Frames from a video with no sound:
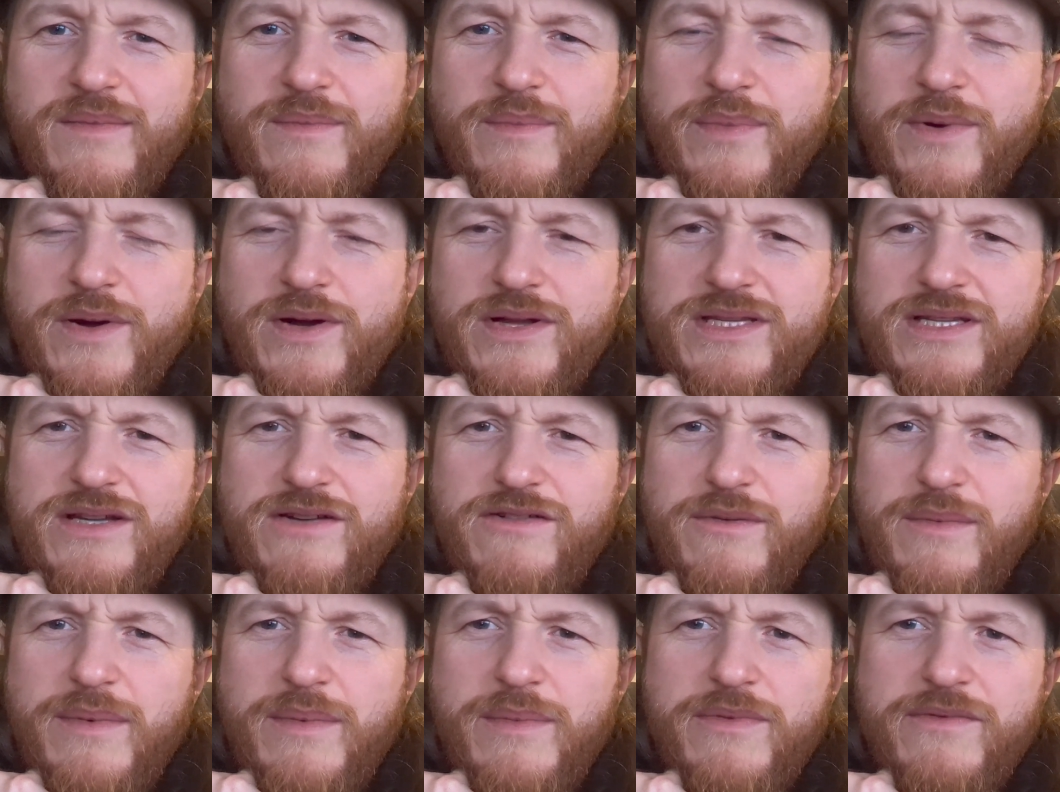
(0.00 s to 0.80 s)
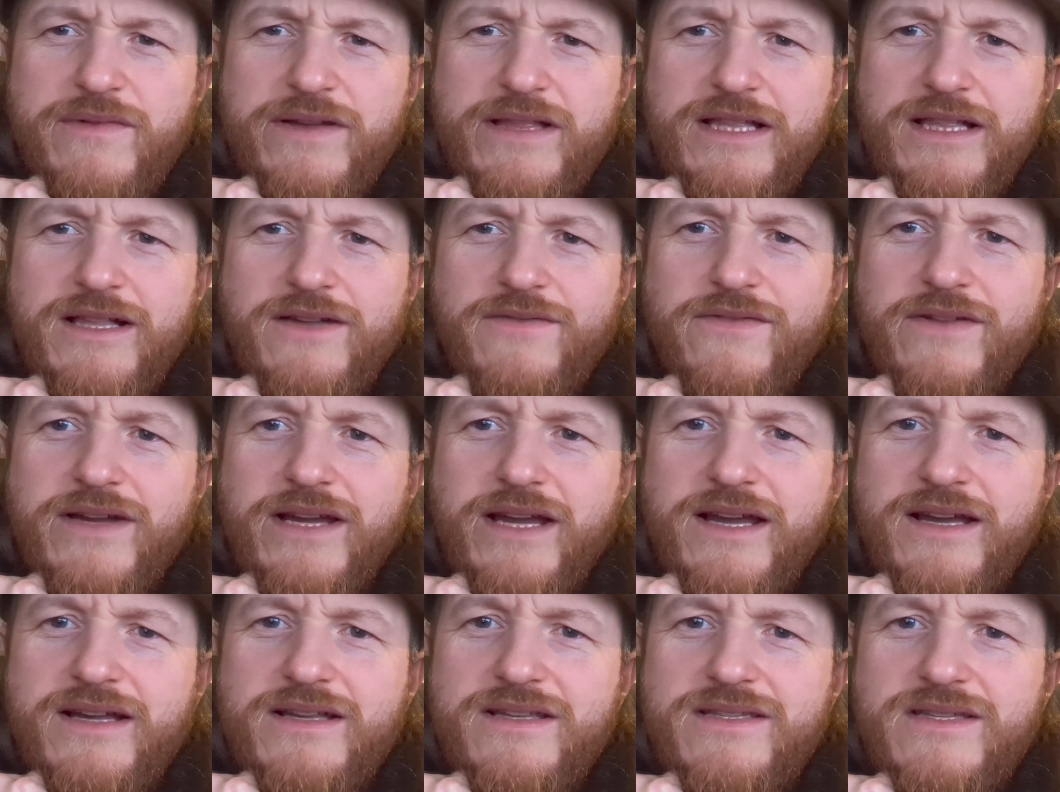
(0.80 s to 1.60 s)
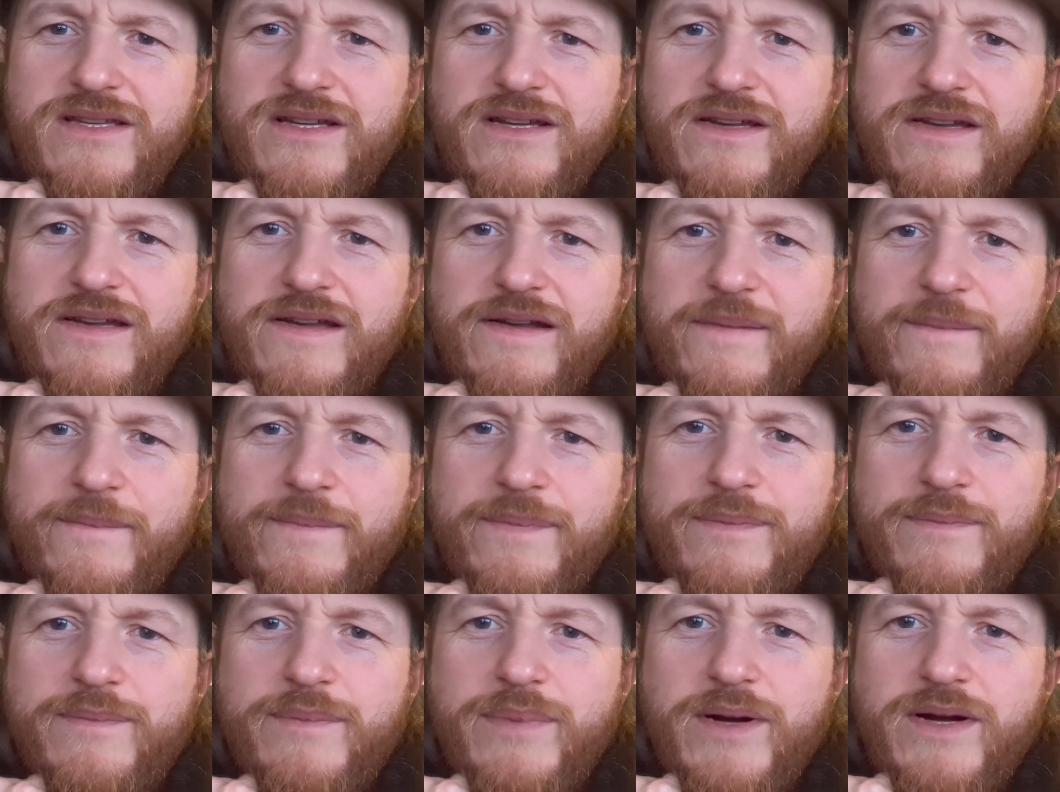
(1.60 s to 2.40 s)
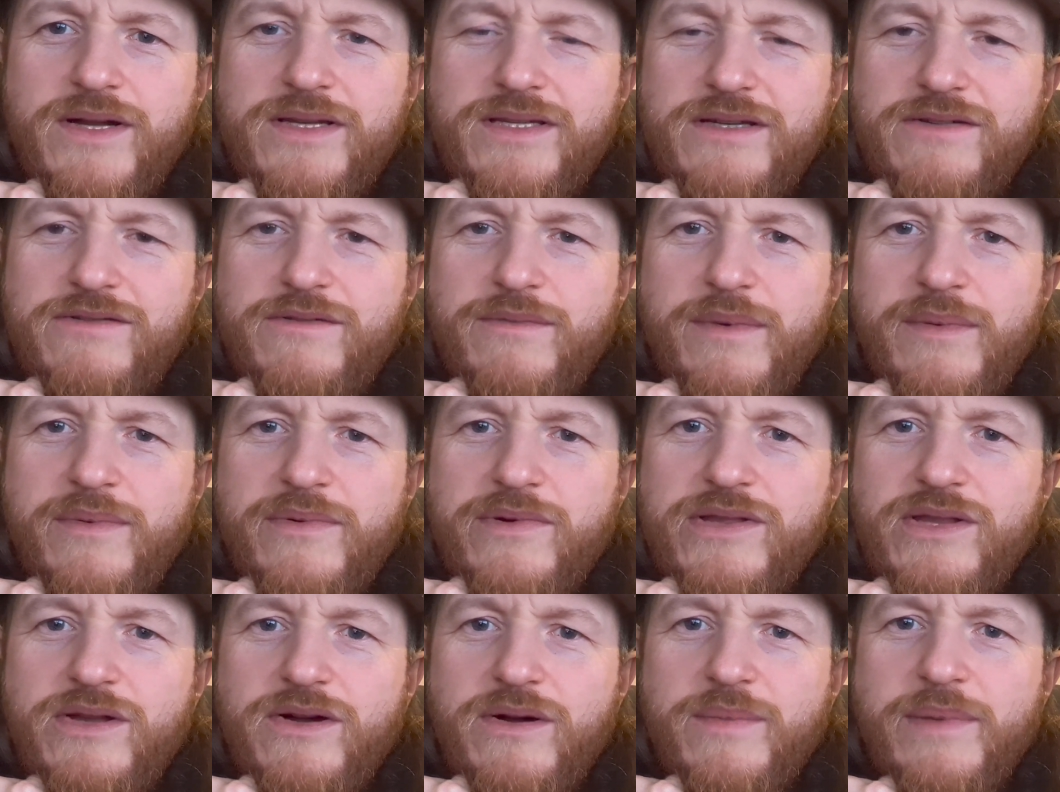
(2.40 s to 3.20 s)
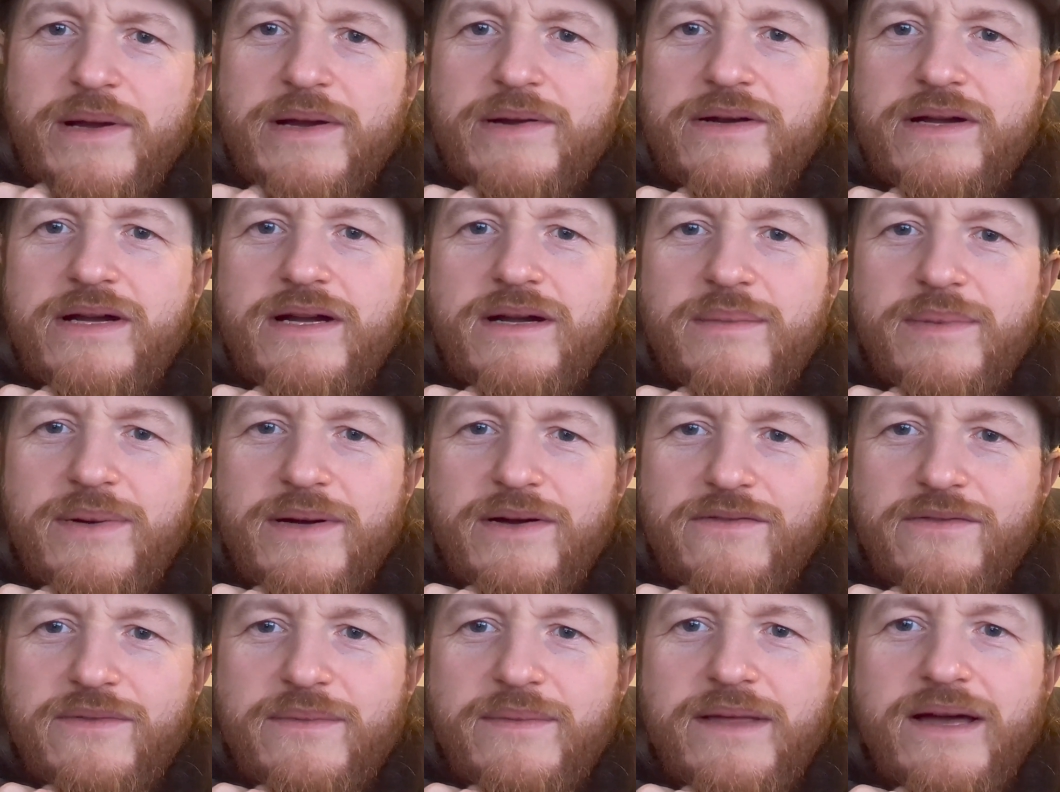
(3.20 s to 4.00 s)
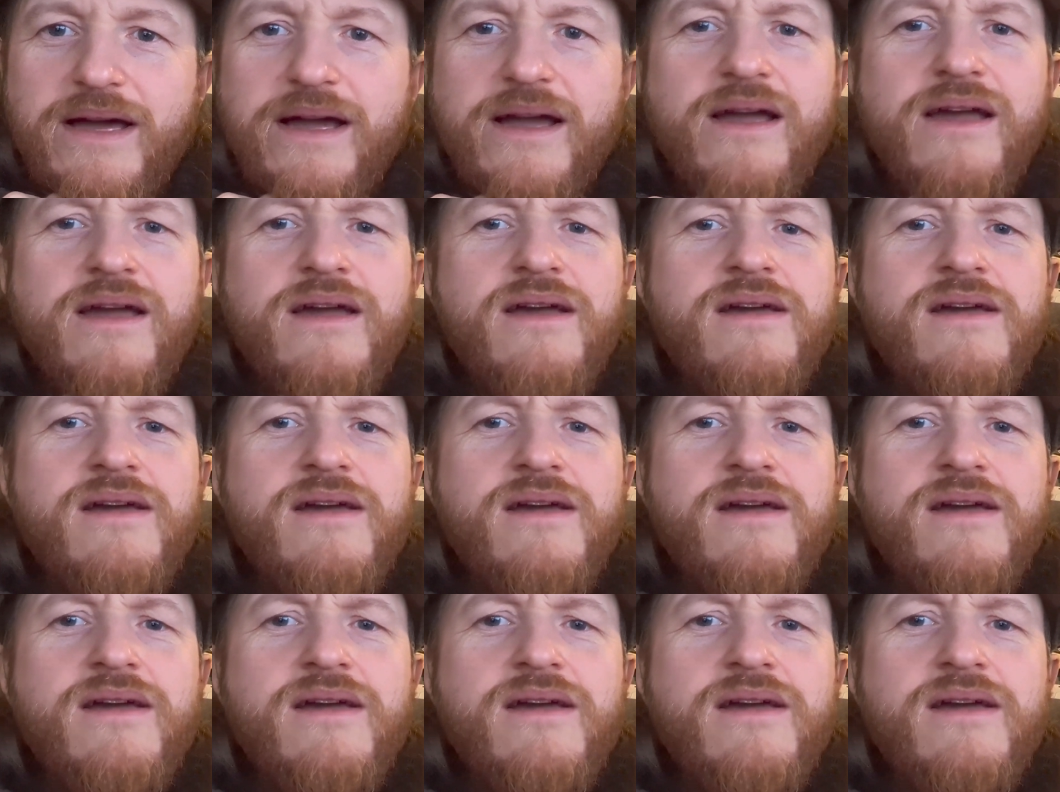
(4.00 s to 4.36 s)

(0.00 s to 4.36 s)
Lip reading: But I remember really loving it. So, but I don't remember a lot about it apart from that.